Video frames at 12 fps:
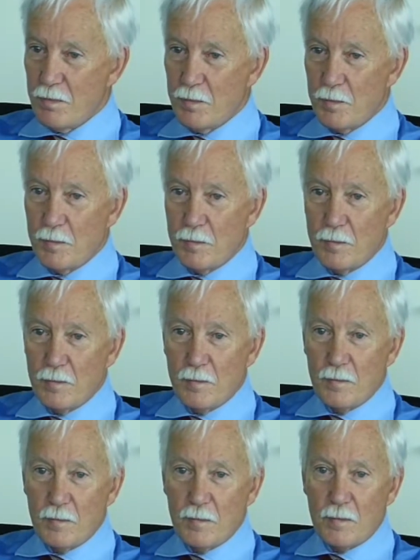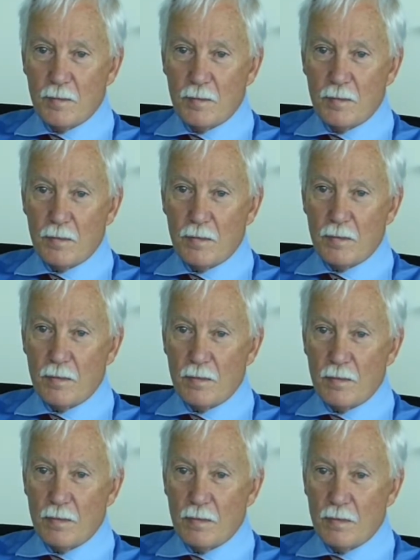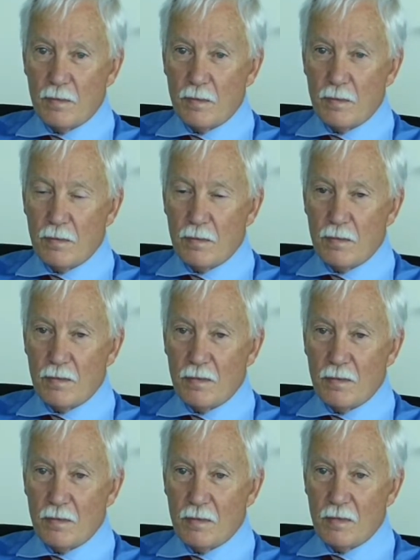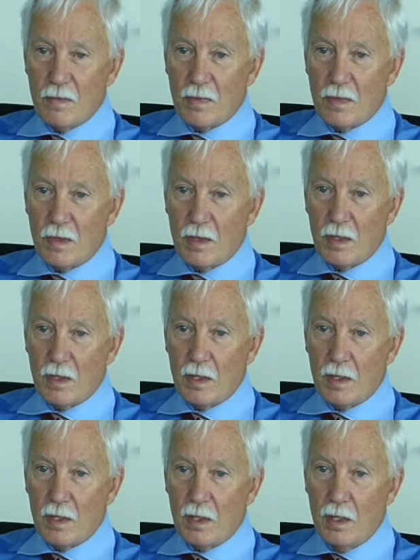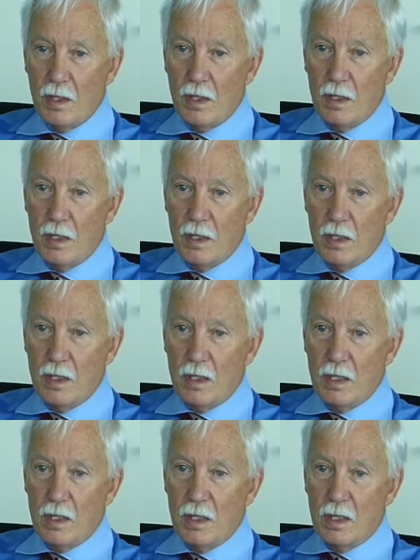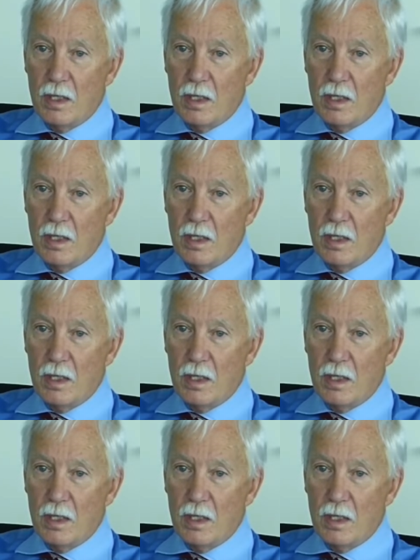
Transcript: [no speech]